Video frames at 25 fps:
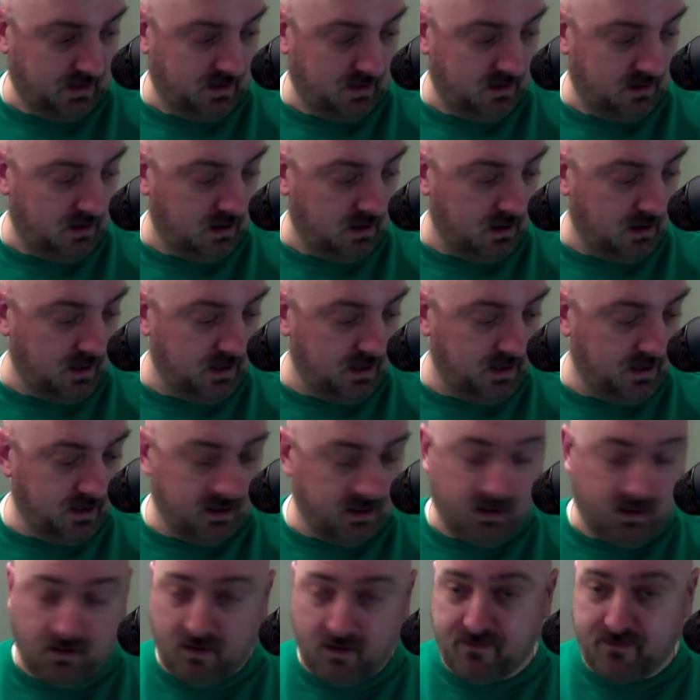All right,
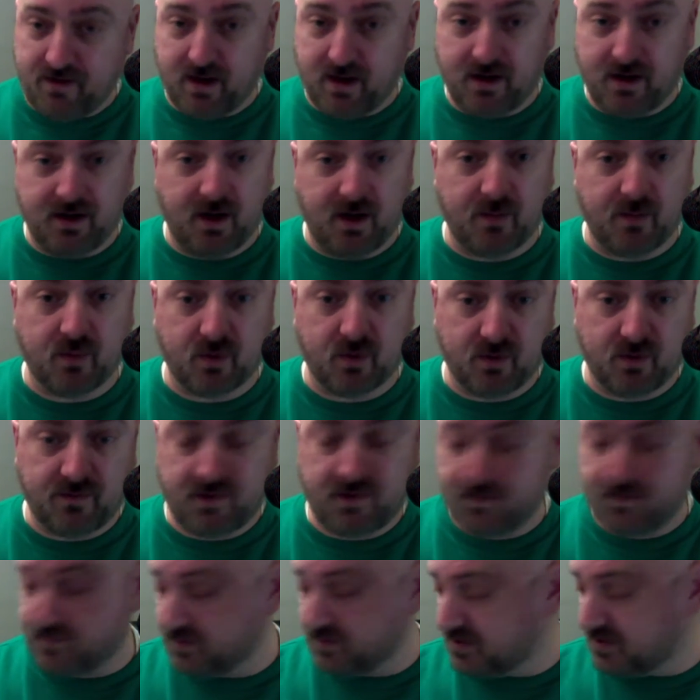now I've got a number of
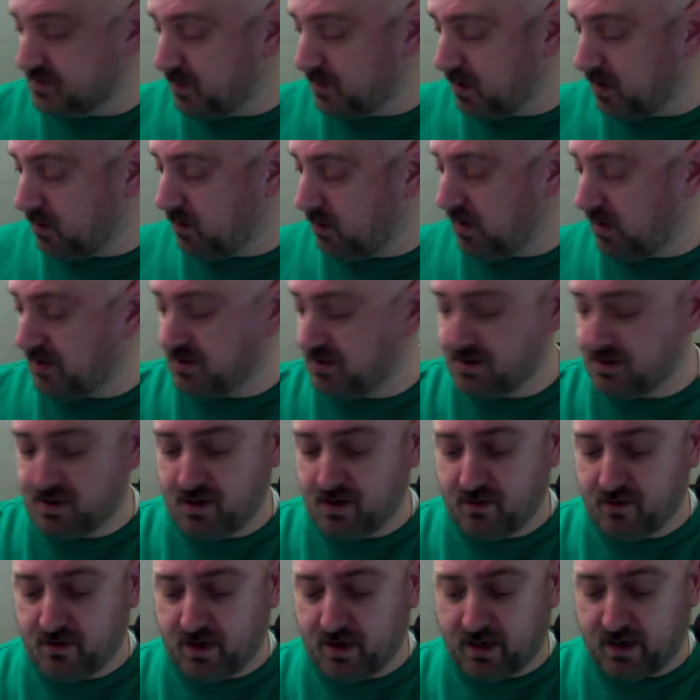different smartwatches here
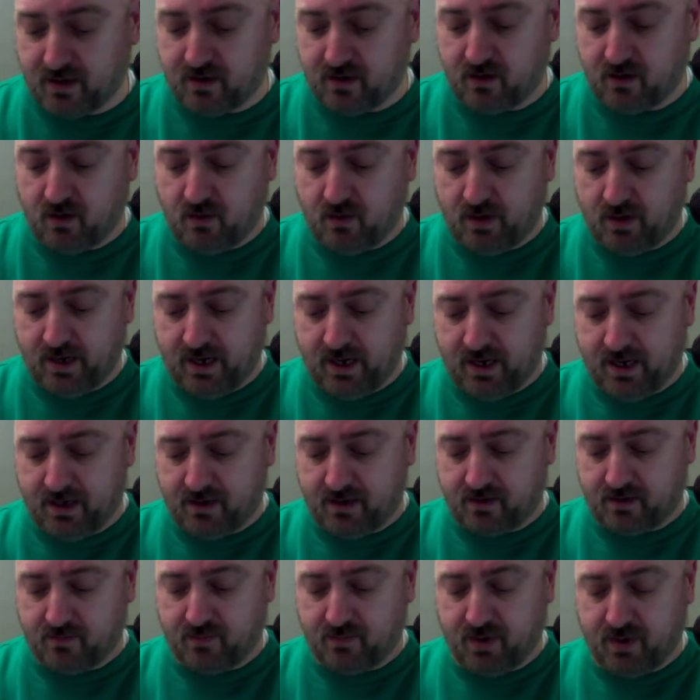that I can go ahead and
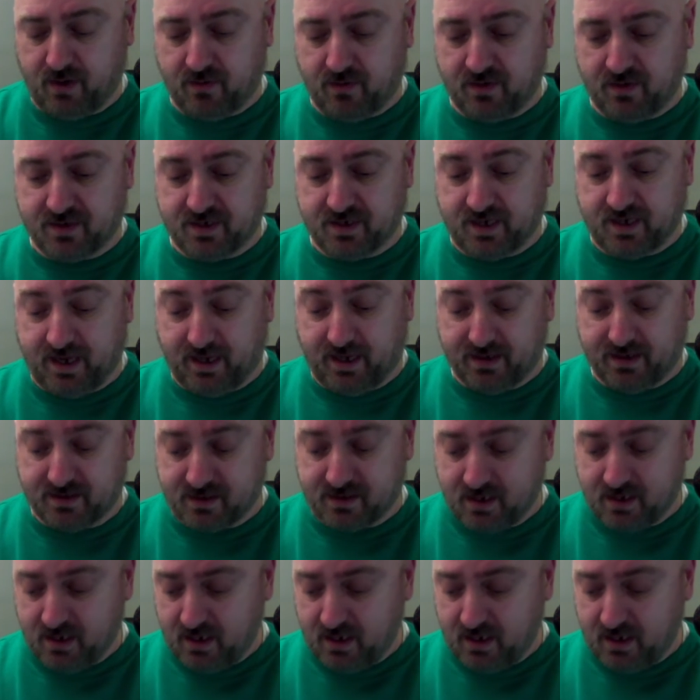compare this against.